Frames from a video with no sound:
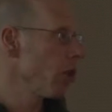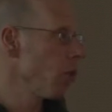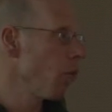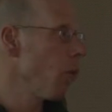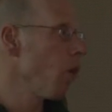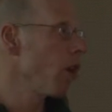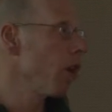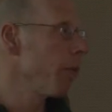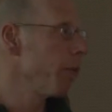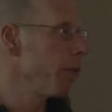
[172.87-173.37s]
they're
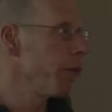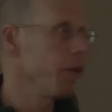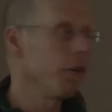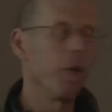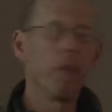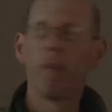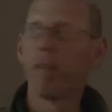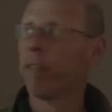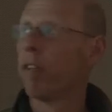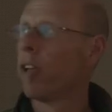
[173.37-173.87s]

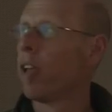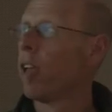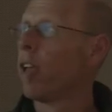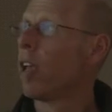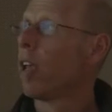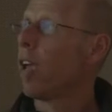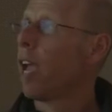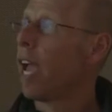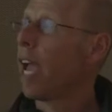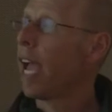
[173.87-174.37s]
waterproof.
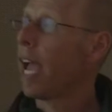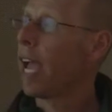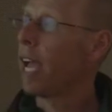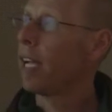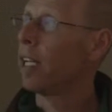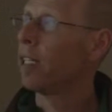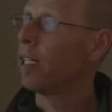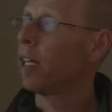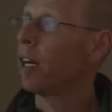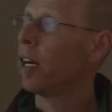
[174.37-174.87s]

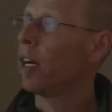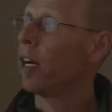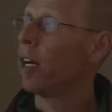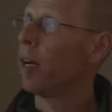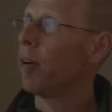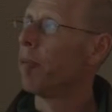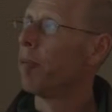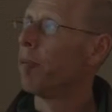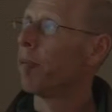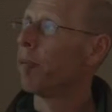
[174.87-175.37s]
And
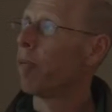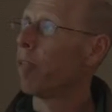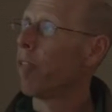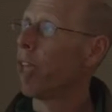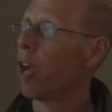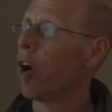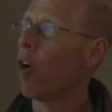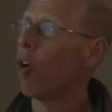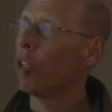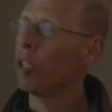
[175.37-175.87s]
um,
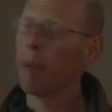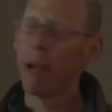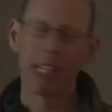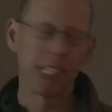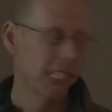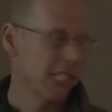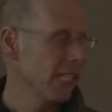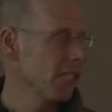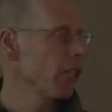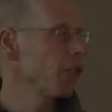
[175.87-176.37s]
they hold about six